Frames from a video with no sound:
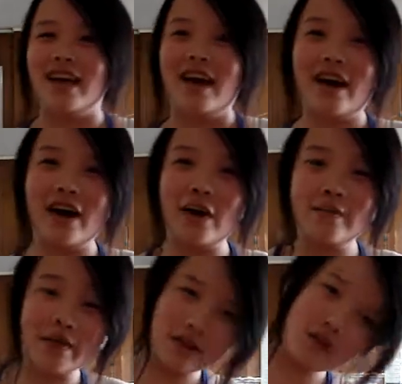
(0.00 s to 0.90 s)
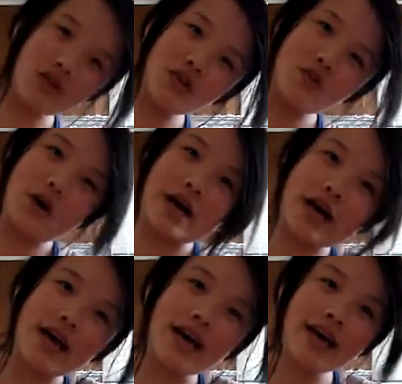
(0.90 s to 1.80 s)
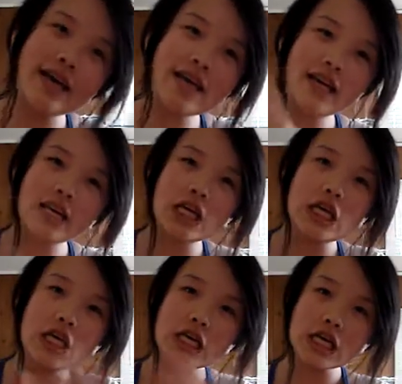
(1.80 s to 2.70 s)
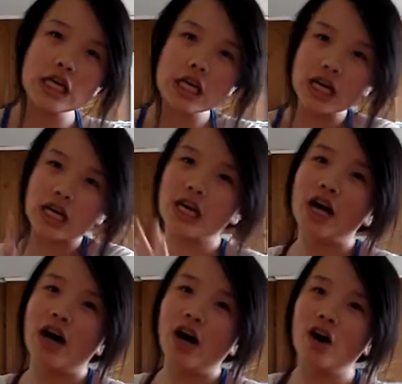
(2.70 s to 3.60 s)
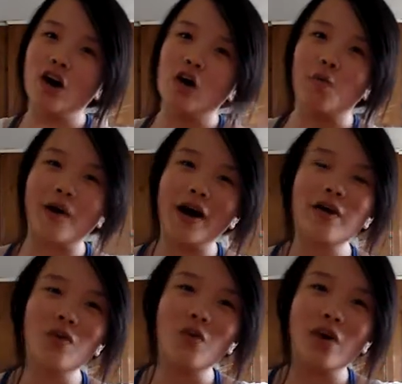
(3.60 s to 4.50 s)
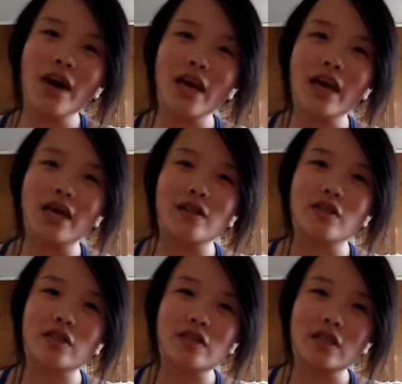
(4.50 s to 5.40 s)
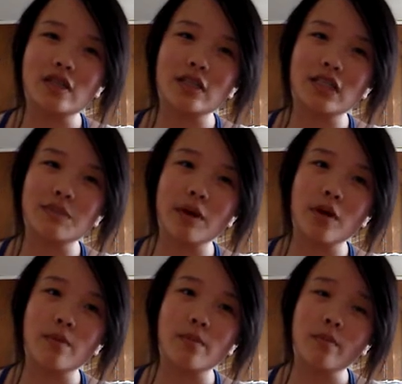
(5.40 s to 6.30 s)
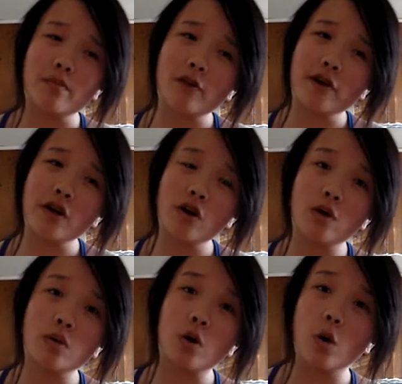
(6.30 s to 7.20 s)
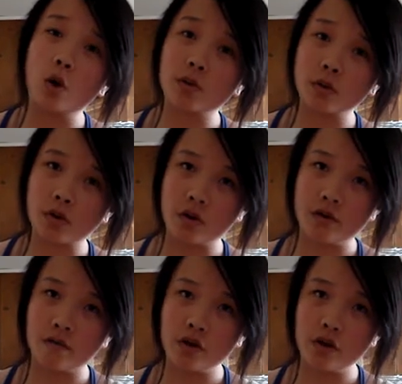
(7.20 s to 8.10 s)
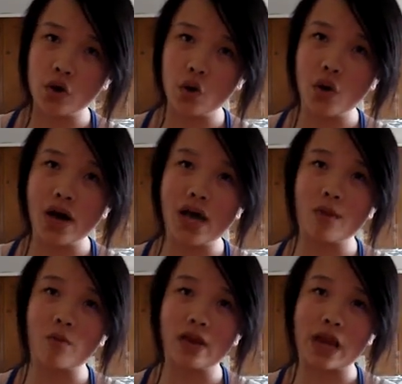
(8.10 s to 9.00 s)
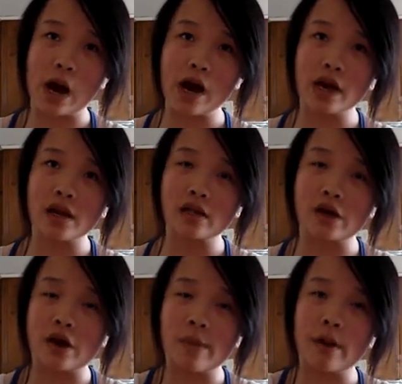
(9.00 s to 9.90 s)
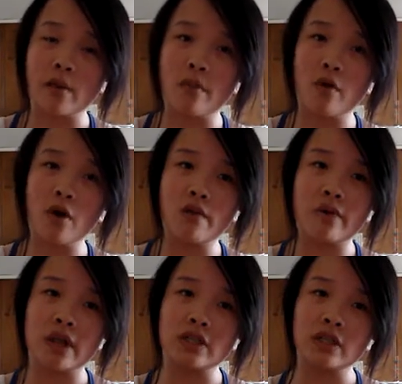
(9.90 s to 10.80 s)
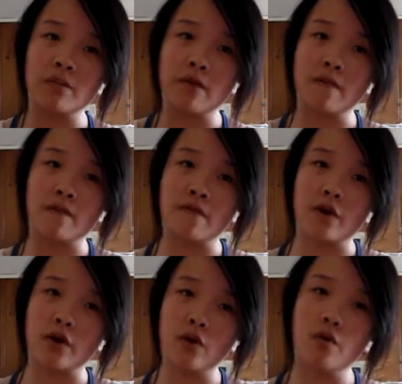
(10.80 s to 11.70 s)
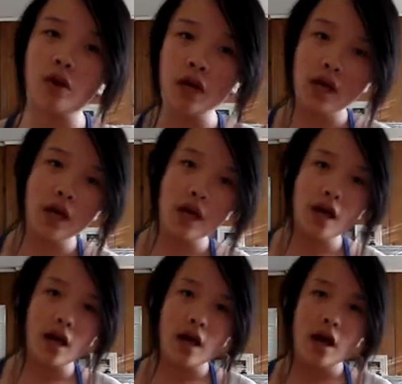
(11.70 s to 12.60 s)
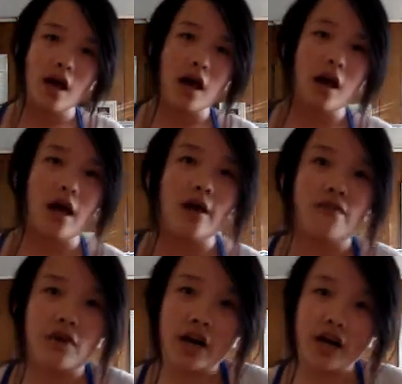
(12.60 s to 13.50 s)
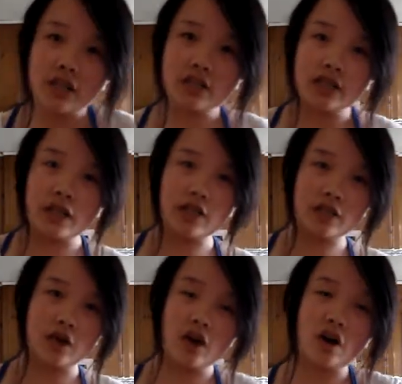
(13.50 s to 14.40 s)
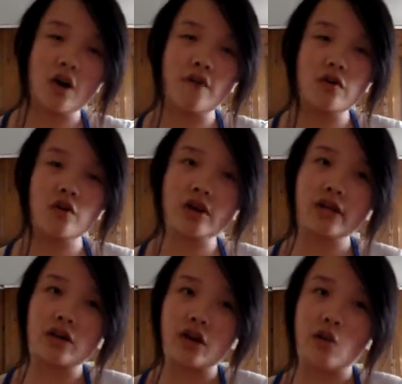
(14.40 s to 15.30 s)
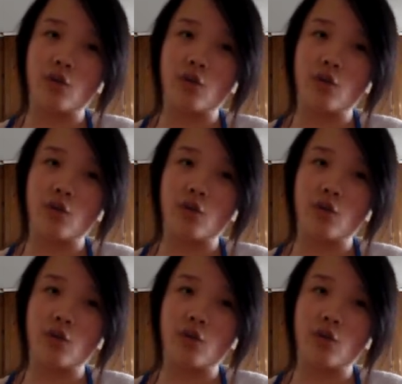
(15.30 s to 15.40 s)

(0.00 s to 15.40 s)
accent. Anyway, oh, by the way, this is my very own home tour video, and right now I'm gonna tell you about more random info. If you guys are a